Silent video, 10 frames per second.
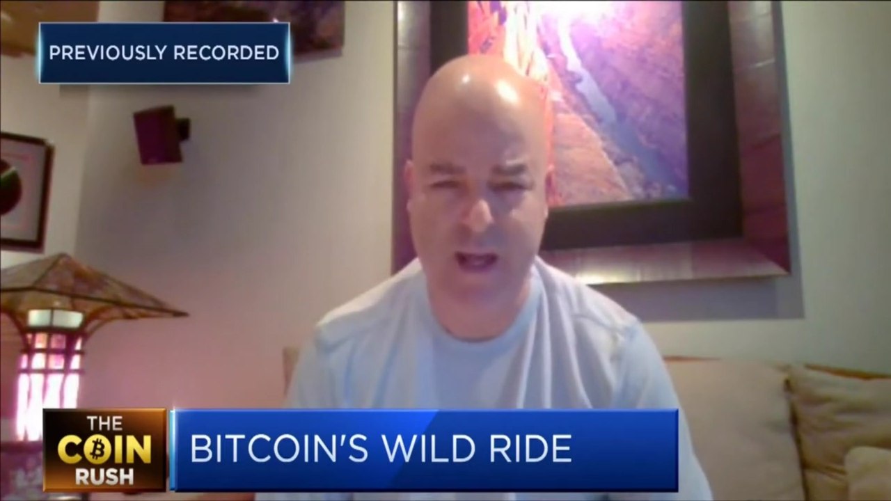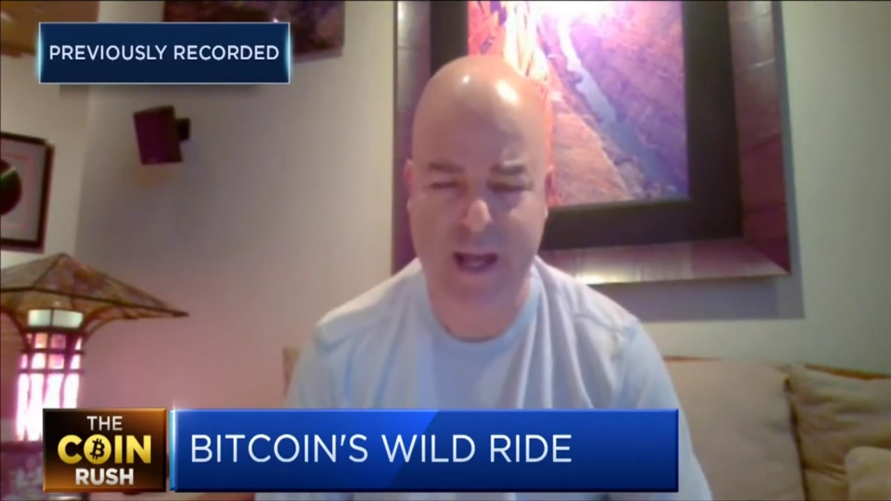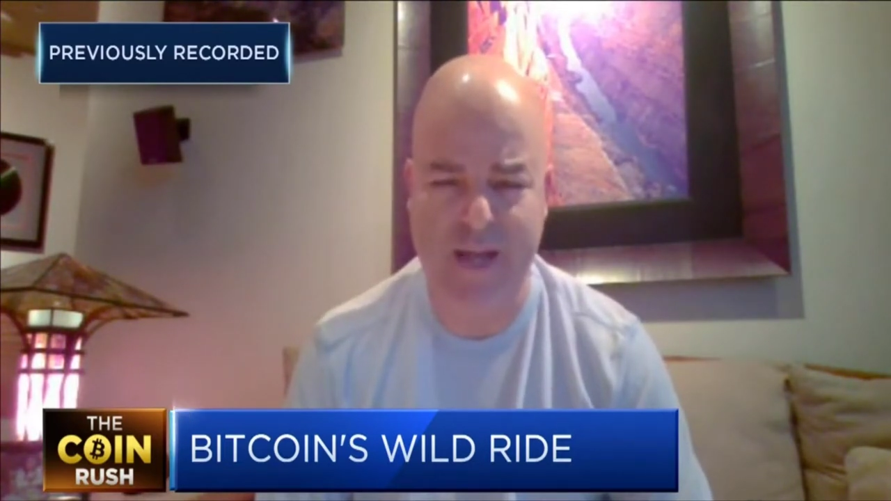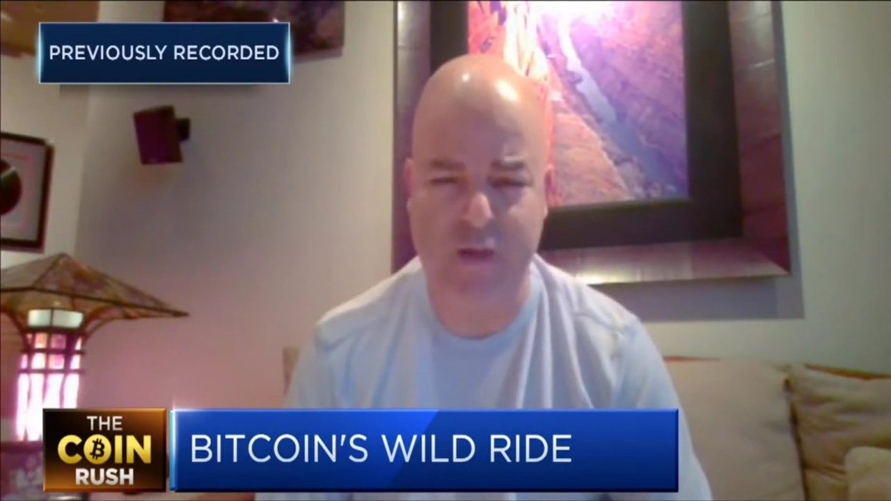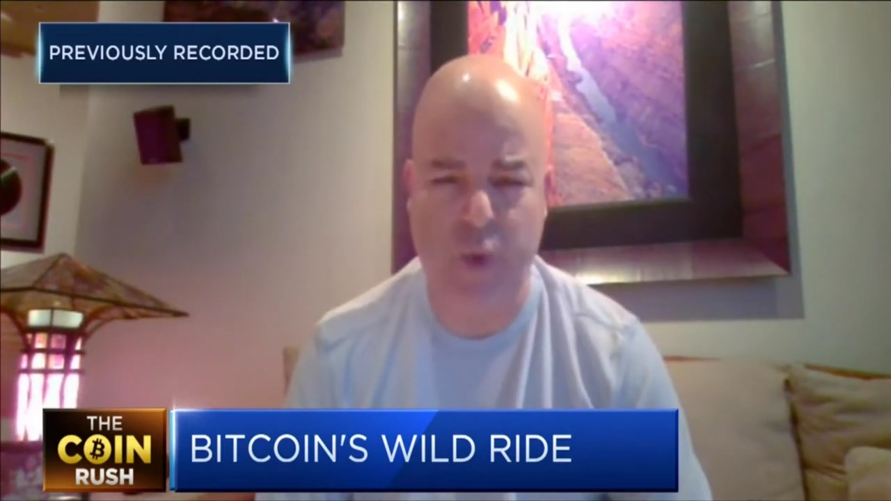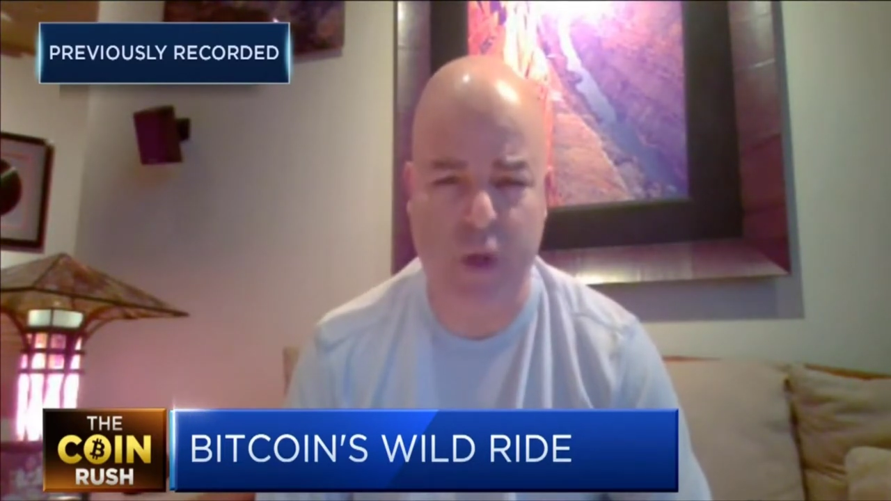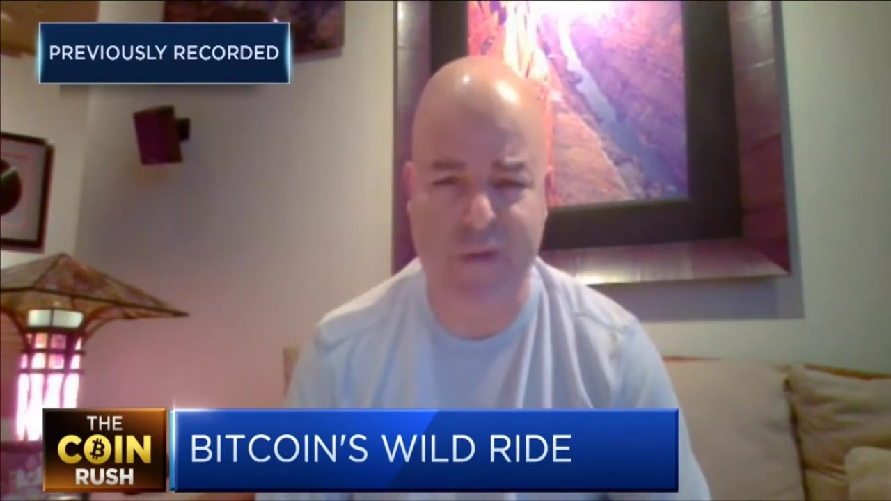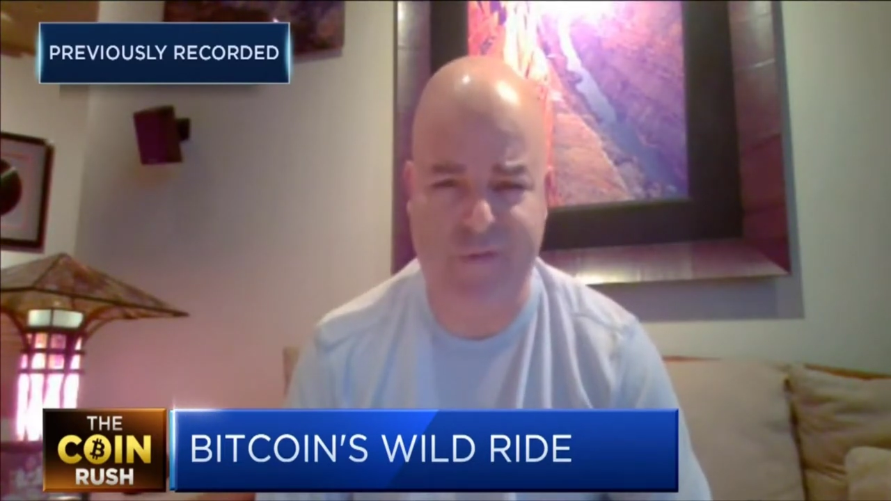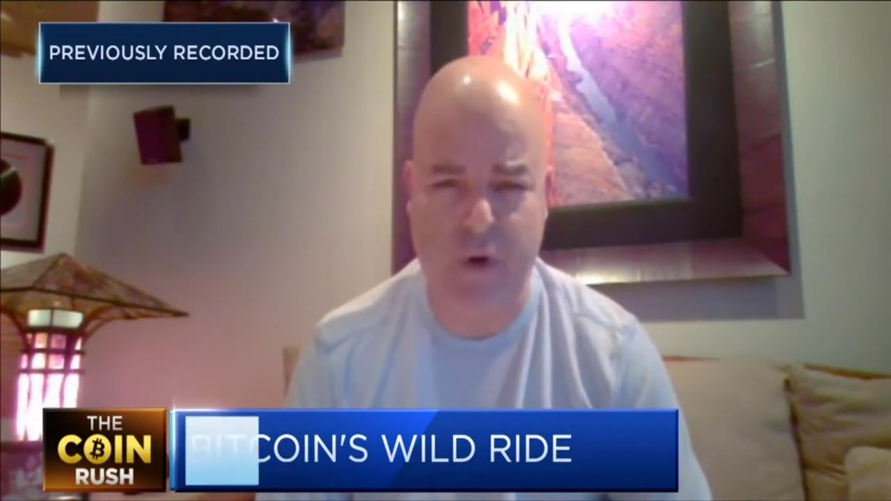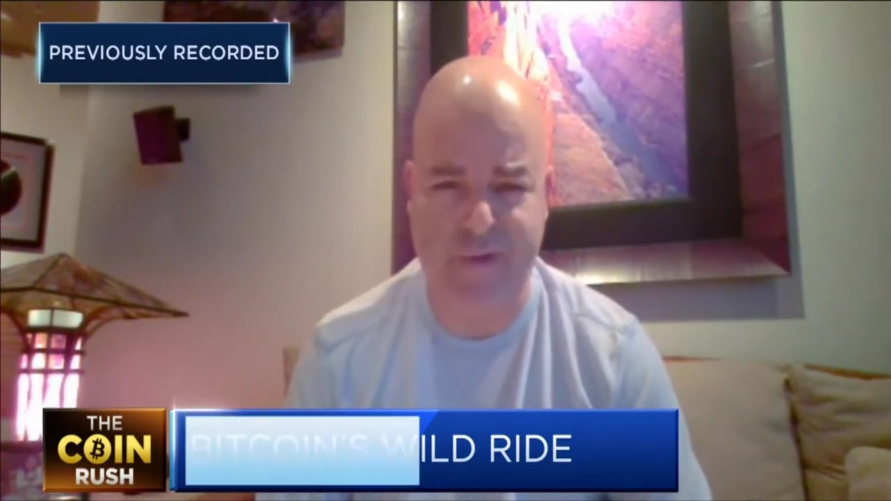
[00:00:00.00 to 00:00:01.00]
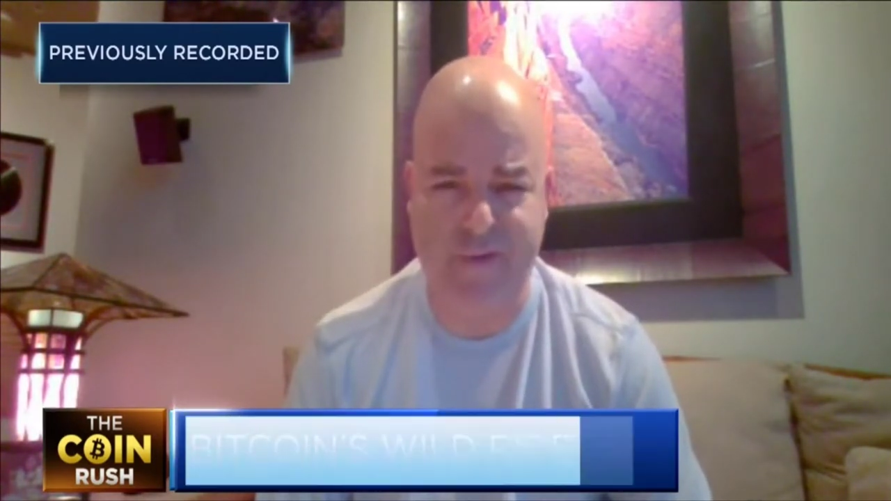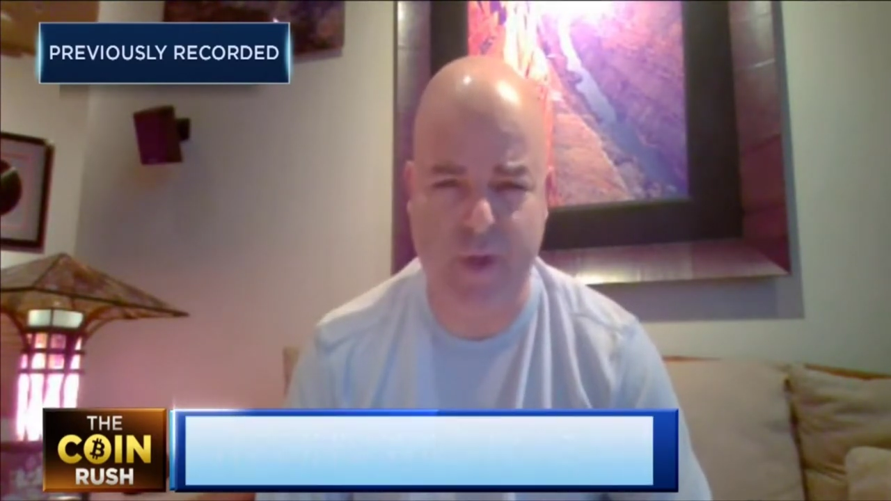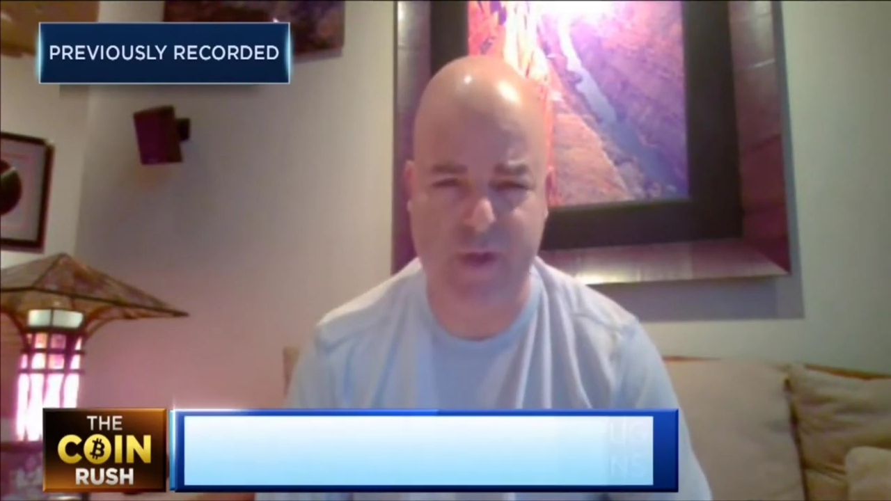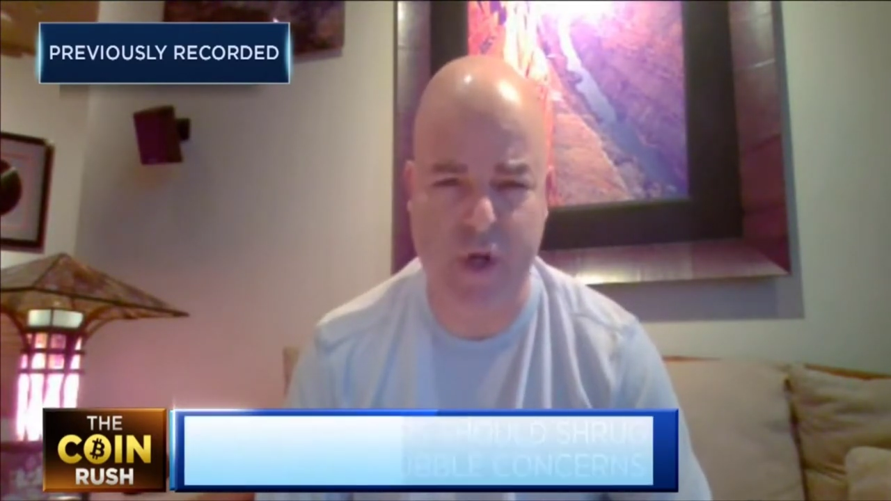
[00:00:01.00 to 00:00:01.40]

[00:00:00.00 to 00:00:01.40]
and all four of those